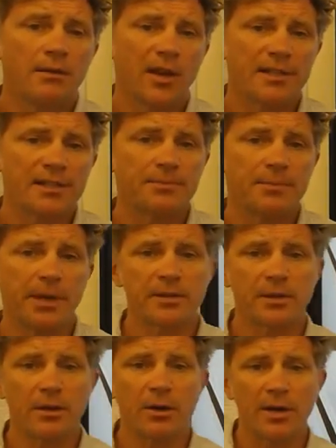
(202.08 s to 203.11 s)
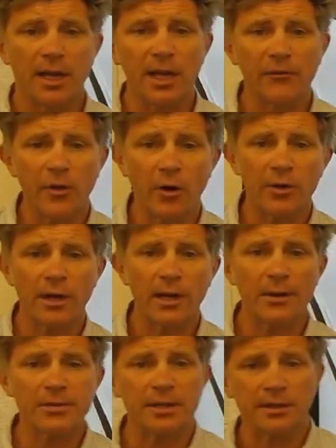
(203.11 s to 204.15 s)
then speak to the HOD. If the HOD
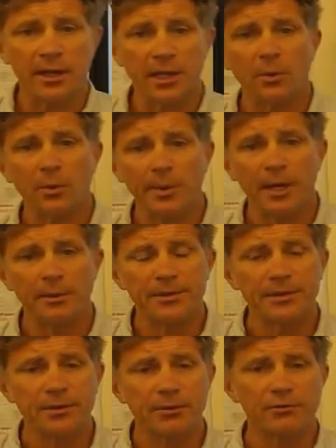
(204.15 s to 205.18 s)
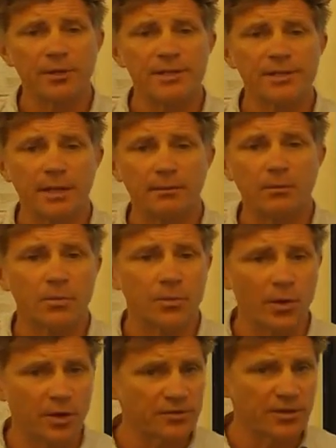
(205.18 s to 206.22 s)
allows it, then you will be able to do a reset.
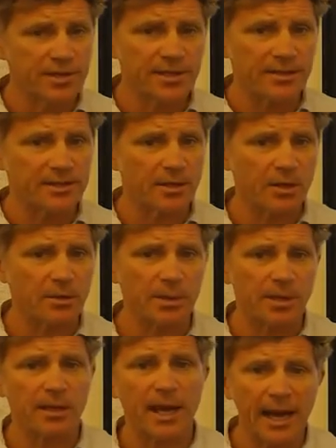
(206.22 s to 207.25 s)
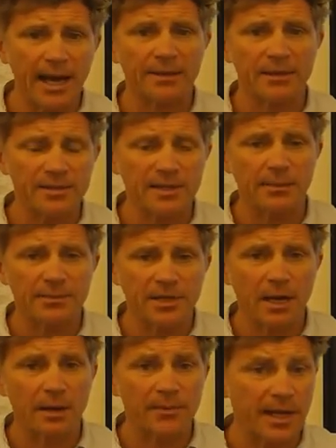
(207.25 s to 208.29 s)
Those resets are going to be at the same
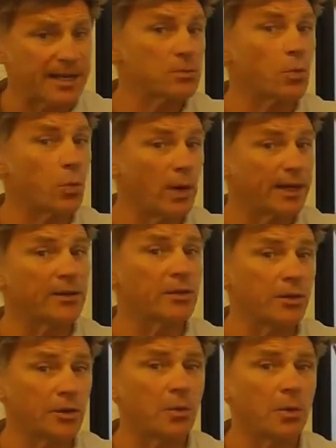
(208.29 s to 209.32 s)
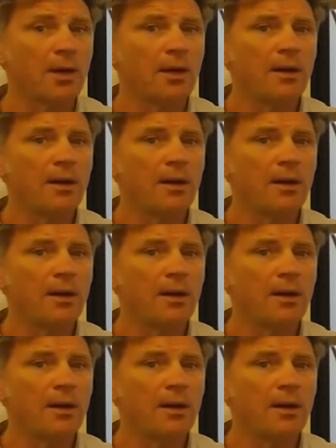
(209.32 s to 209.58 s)
time. That is week 2.